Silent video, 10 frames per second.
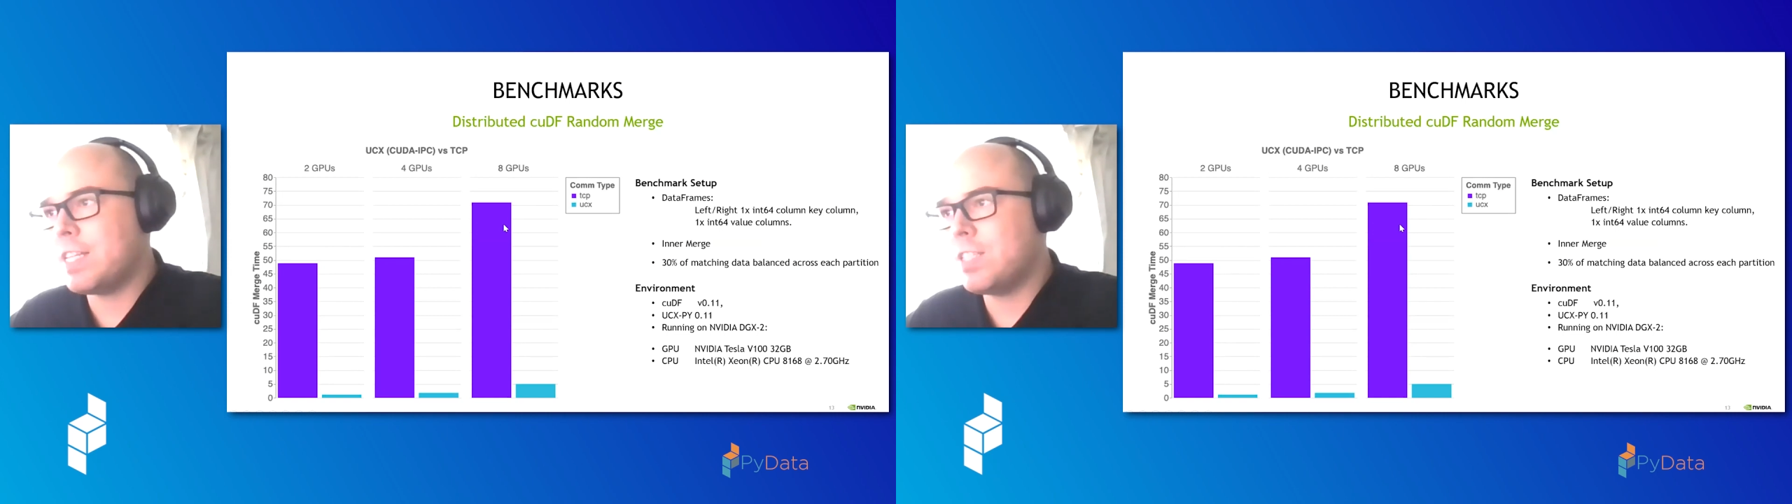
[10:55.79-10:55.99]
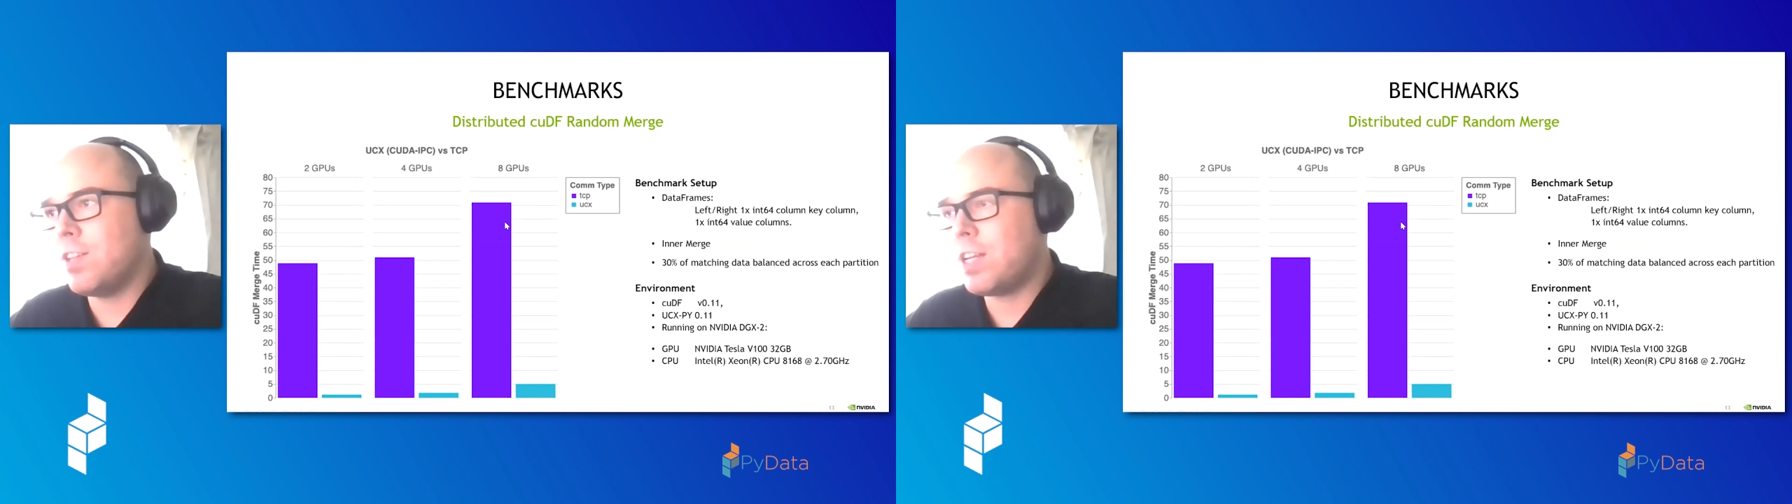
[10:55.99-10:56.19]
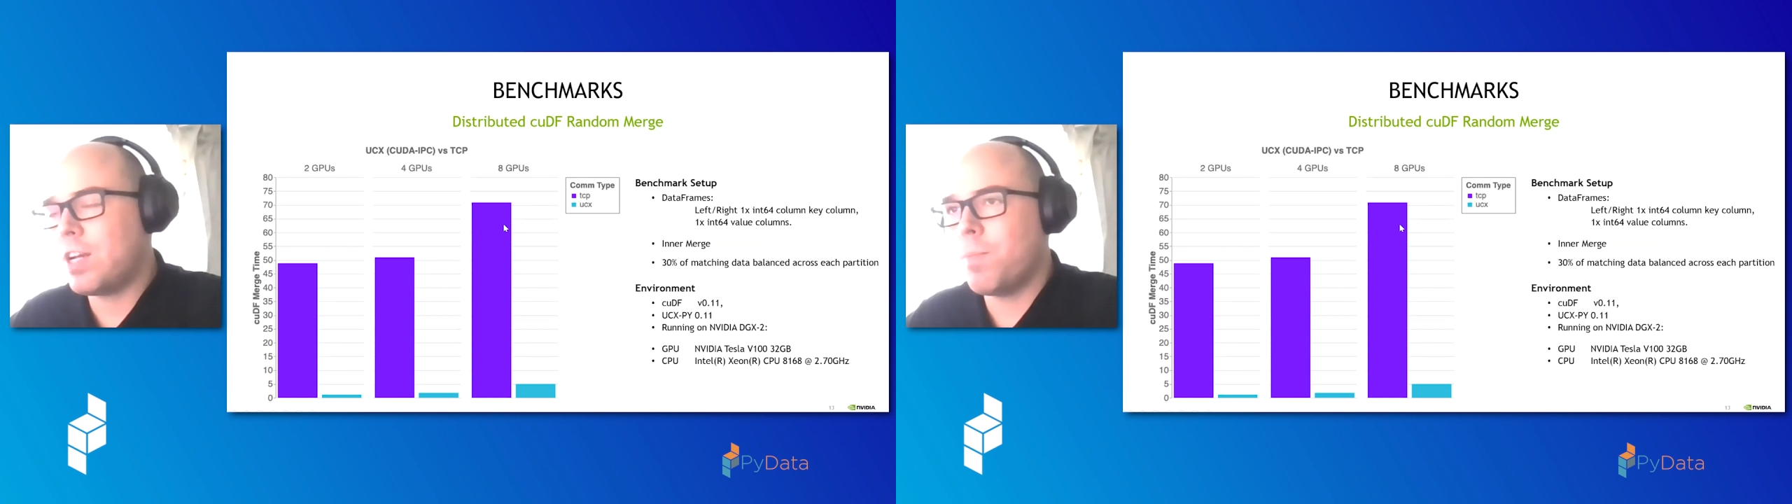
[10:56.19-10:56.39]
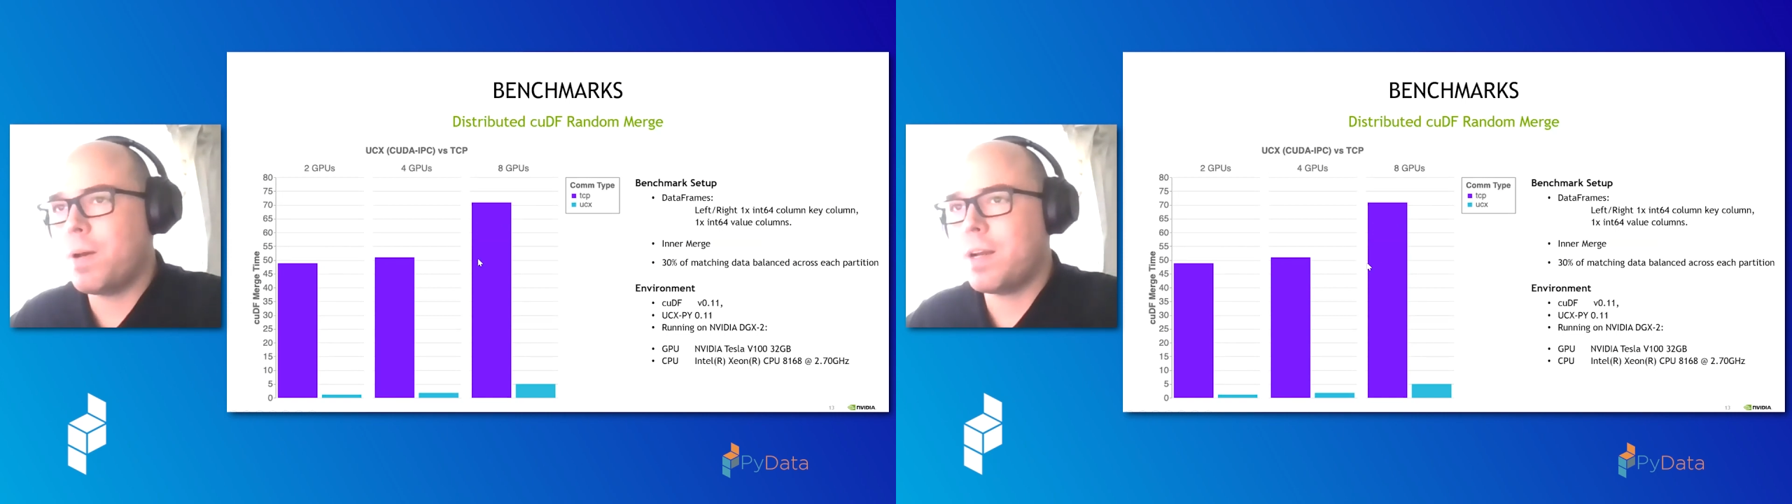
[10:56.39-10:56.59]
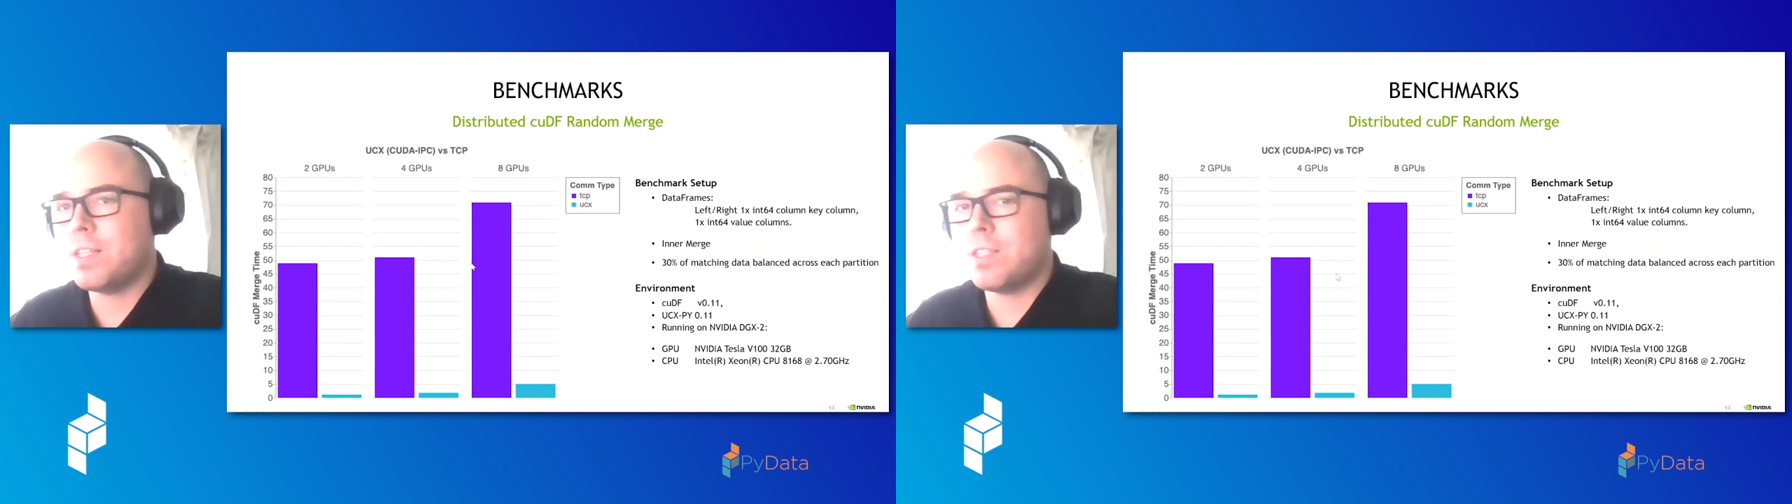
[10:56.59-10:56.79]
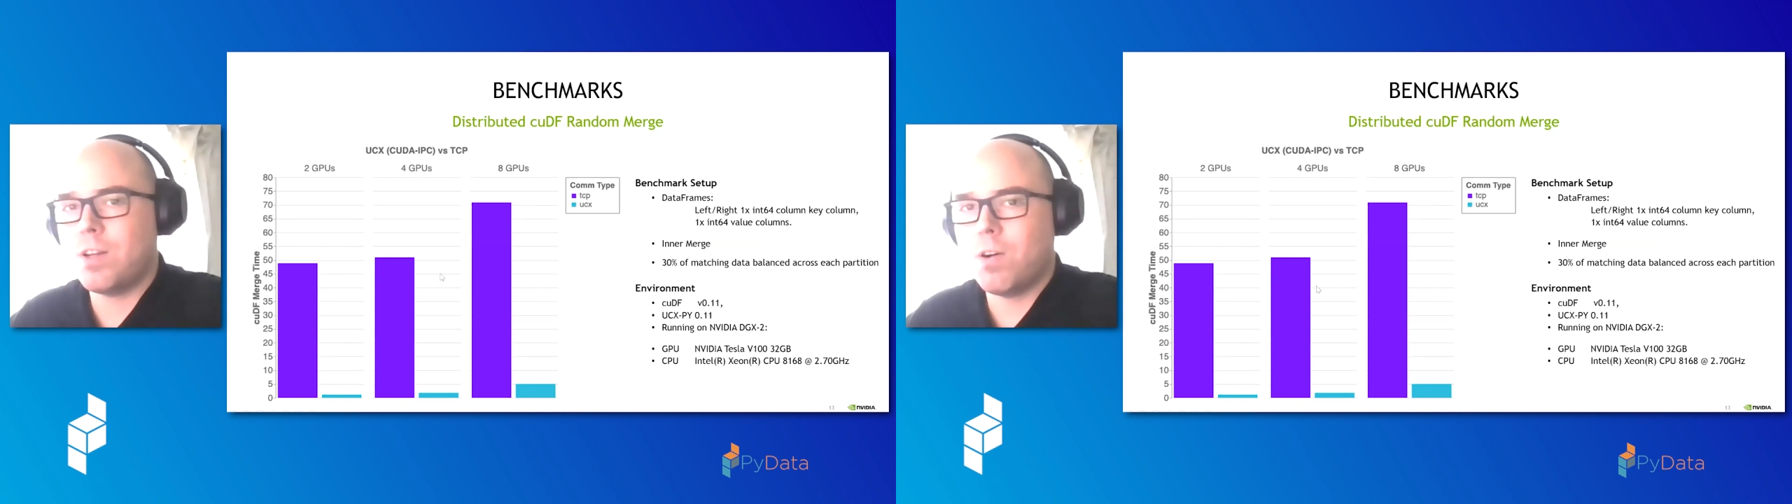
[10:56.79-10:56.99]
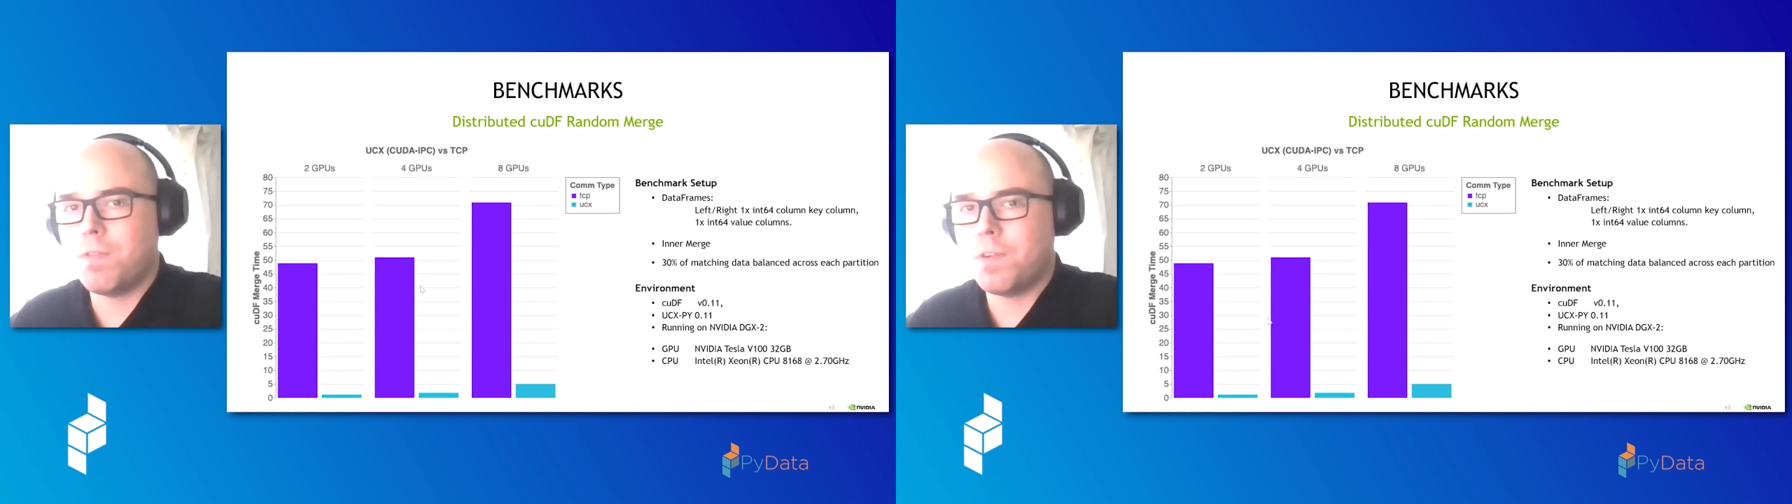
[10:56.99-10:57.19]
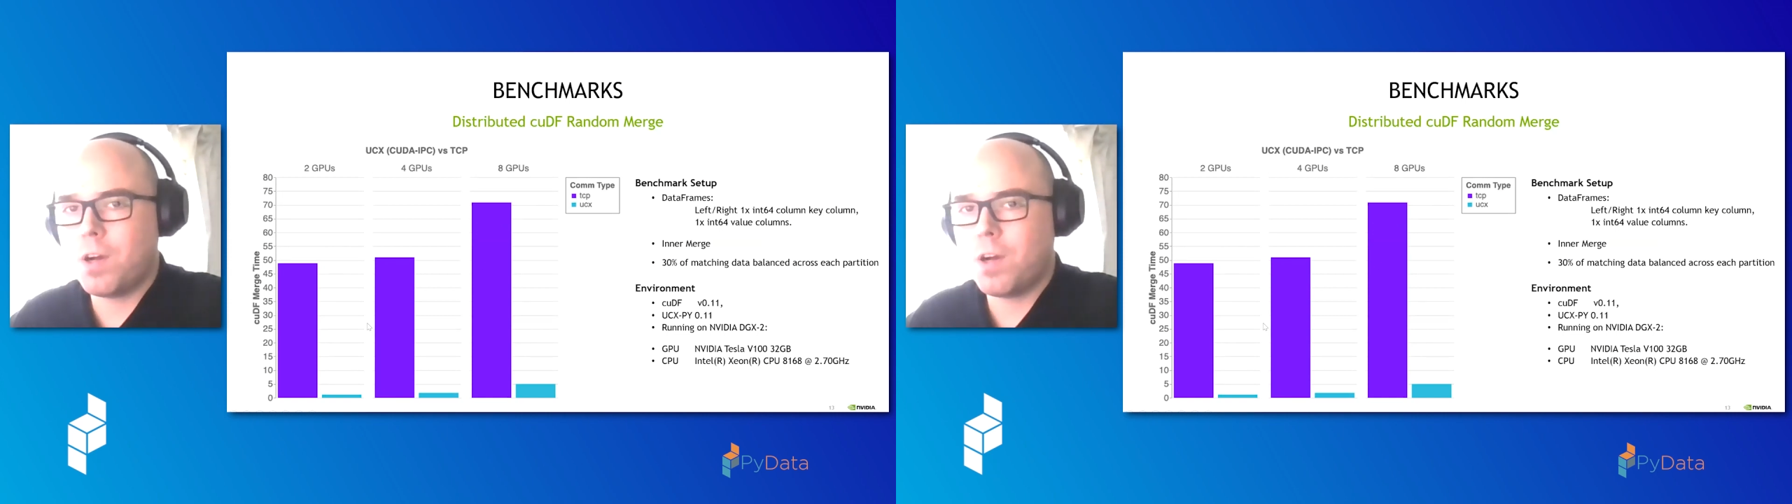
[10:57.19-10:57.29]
is not a comparison of